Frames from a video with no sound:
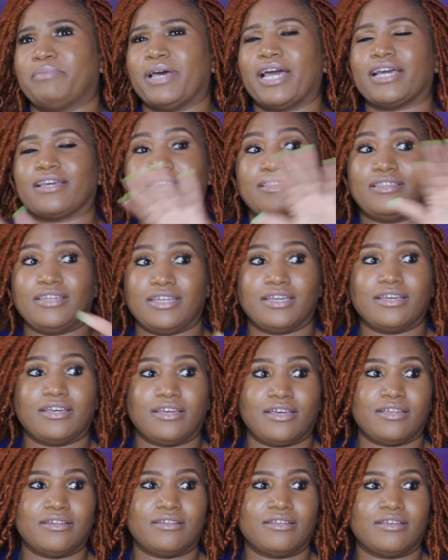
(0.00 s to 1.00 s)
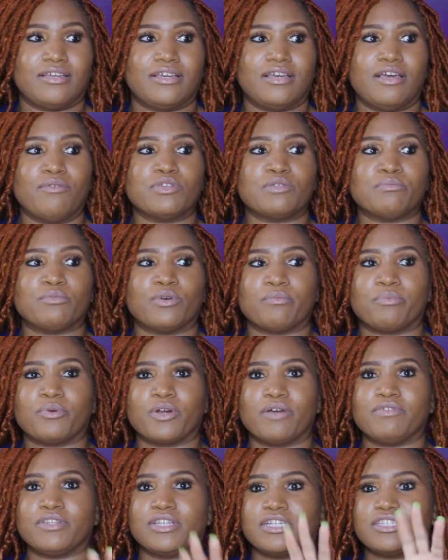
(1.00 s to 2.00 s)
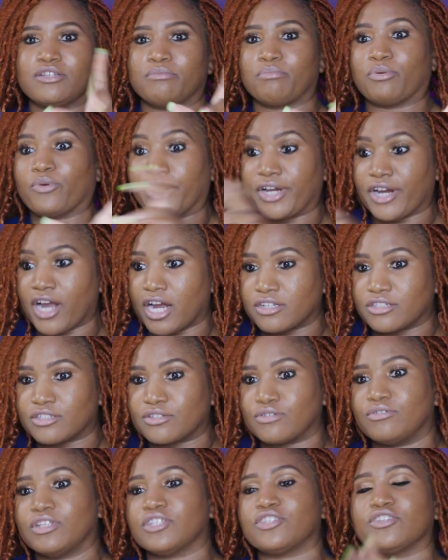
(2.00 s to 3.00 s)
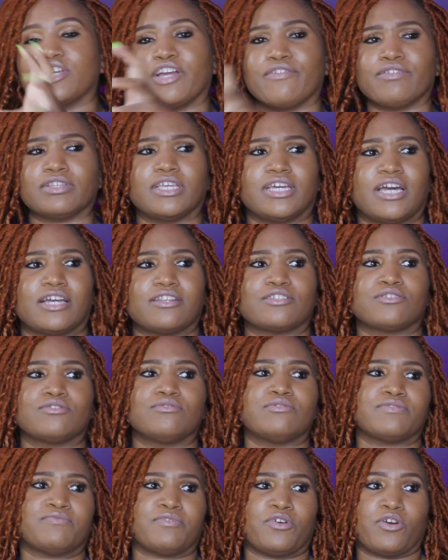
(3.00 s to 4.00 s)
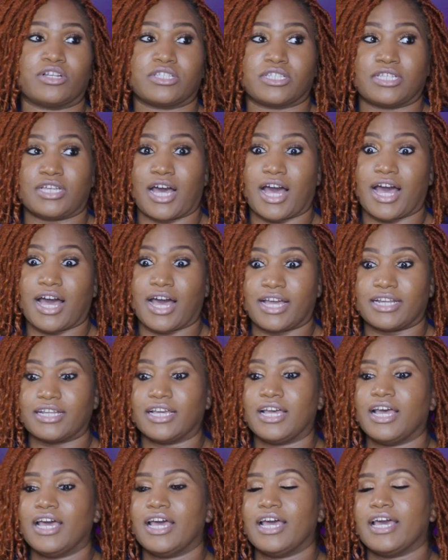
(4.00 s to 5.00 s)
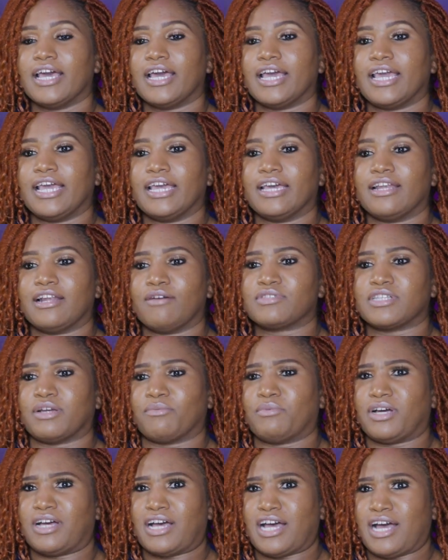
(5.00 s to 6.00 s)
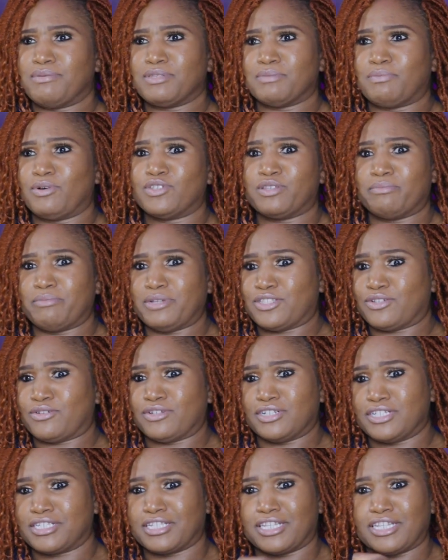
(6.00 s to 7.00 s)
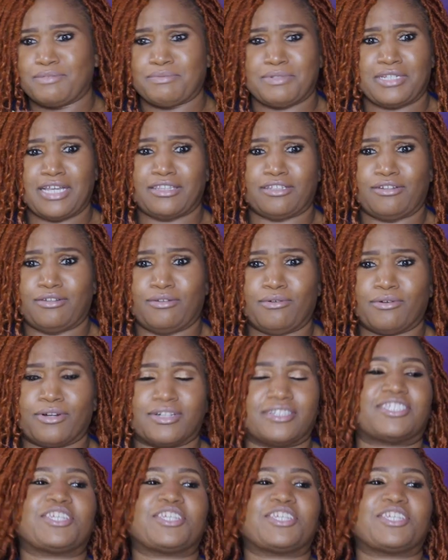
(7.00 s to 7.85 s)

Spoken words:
back then, it was more prevalent. They took prayer out of school. They took everything out of school as far as God. And I was like, well, how am I supposed to mentor these kids without the Lord?